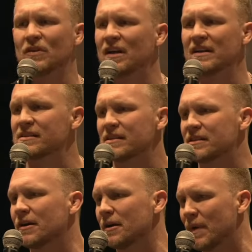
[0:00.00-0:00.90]

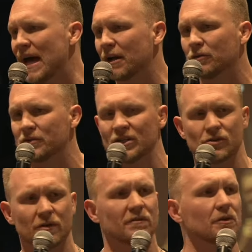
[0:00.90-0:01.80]
unnecessary battles and
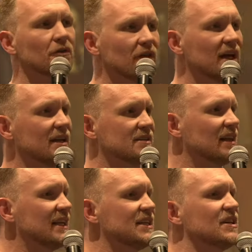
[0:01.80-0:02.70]
trivial things that
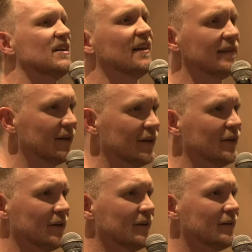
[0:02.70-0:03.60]
lead to
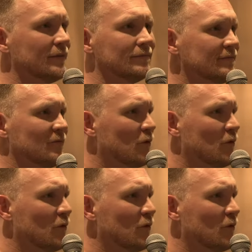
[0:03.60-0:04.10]
nothing?